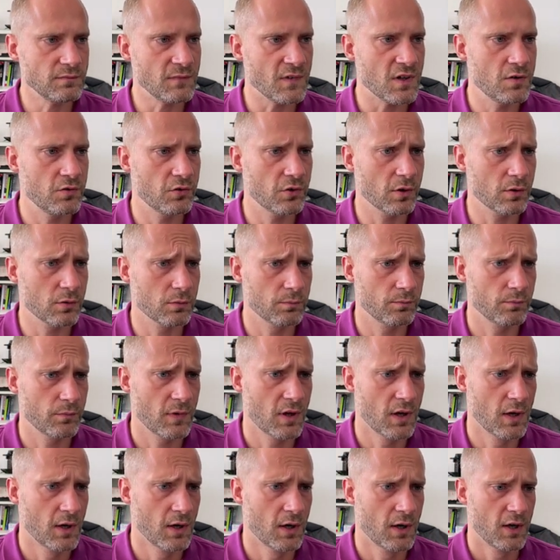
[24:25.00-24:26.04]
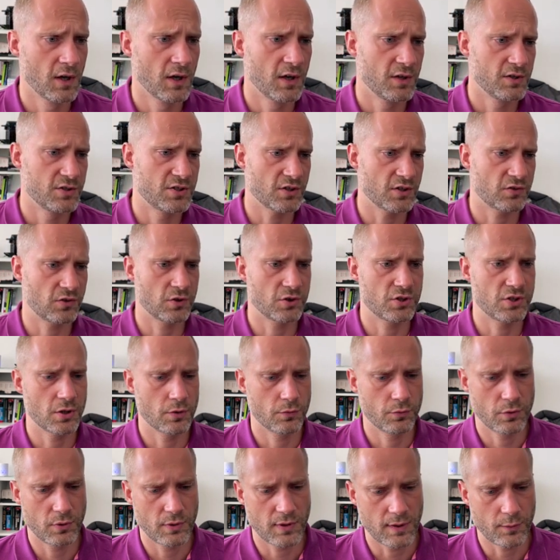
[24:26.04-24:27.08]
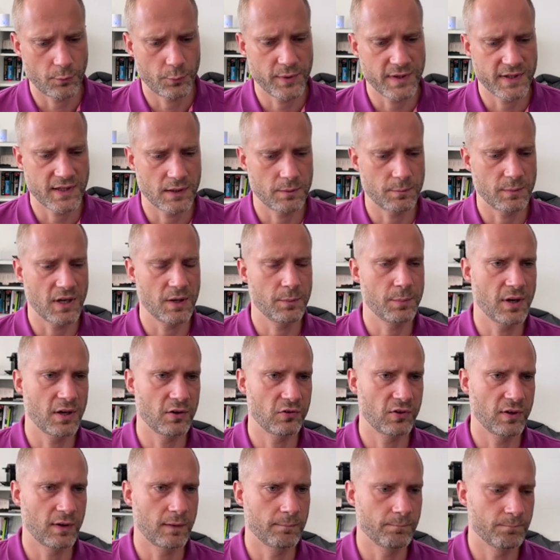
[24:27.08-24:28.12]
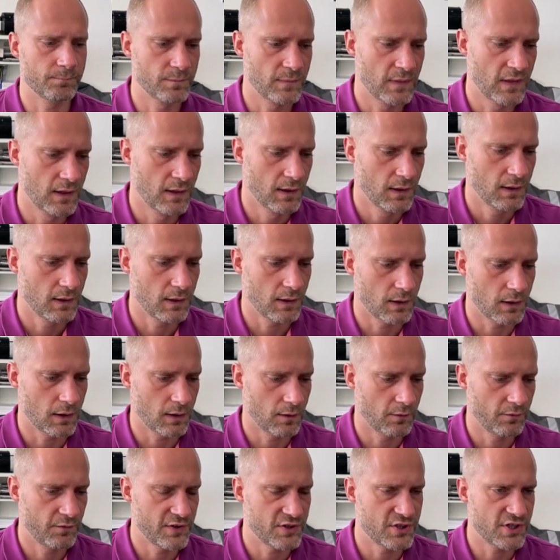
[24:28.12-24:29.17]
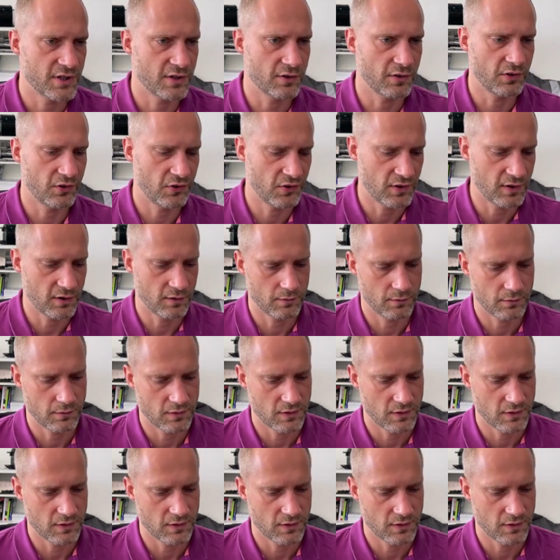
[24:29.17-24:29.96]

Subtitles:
So just to show you how we can bypass some phishing resistant